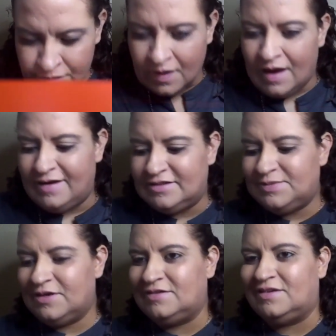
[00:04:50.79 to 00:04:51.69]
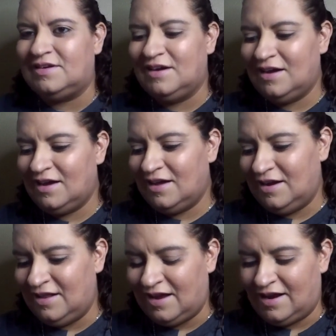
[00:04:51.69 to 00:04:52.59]
and it smells good
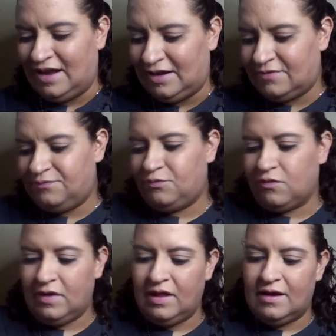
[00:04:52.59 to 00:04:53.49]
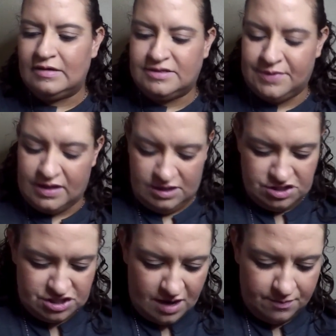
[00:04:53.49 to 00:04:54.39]
in there, like really good smelling
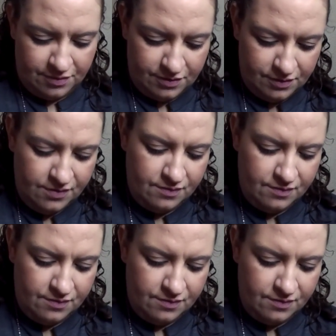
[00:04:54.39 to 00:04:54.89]
shampoo,